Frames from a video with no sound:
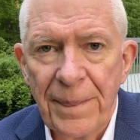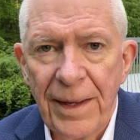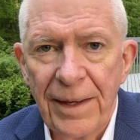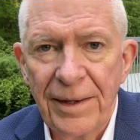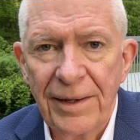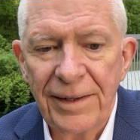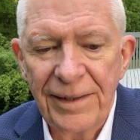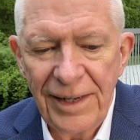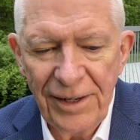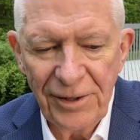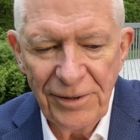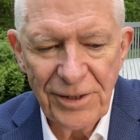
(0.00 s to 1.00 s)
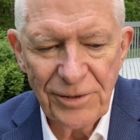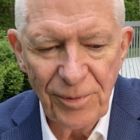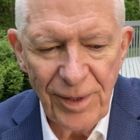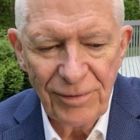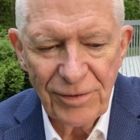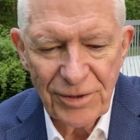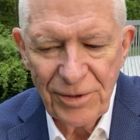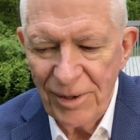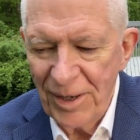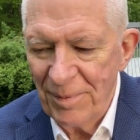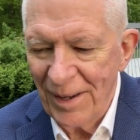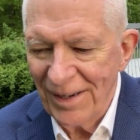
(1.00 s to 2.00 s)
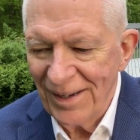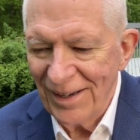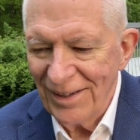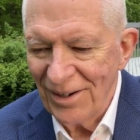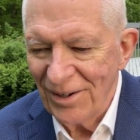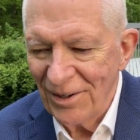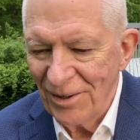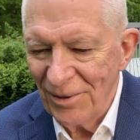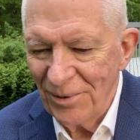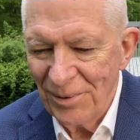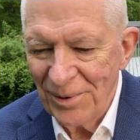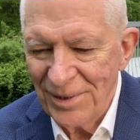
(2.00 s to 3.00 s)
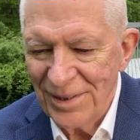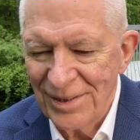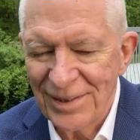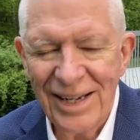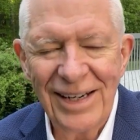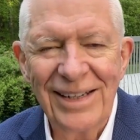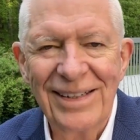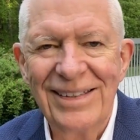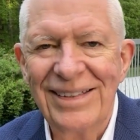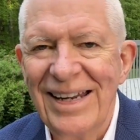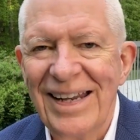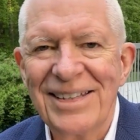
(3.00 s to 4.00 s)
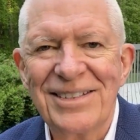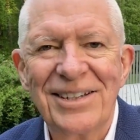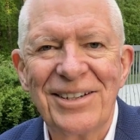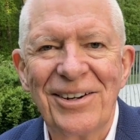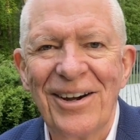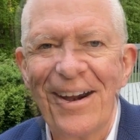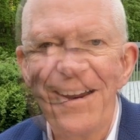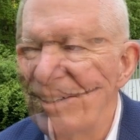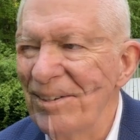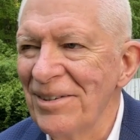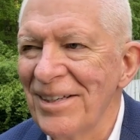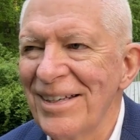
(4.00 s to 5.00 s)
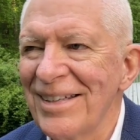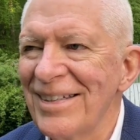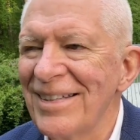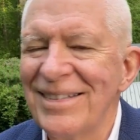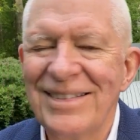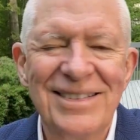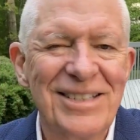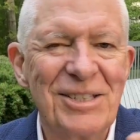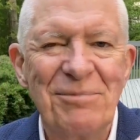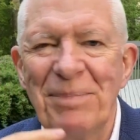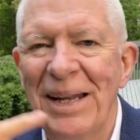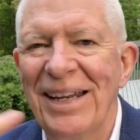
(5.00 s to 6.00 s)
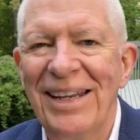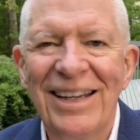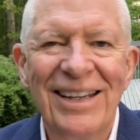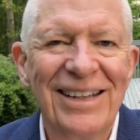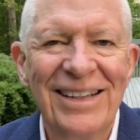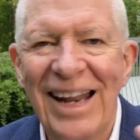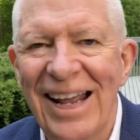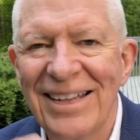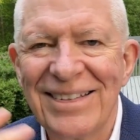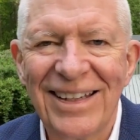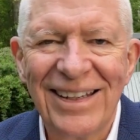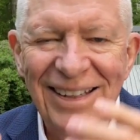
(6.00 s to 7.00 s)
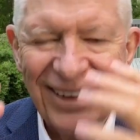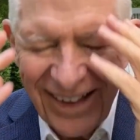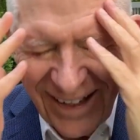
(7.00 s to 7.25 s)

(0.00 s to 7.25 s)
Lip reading: And I heard this wonderful story about a young girl who was just kind of dancing her heart. She was just spinning and dancing and kind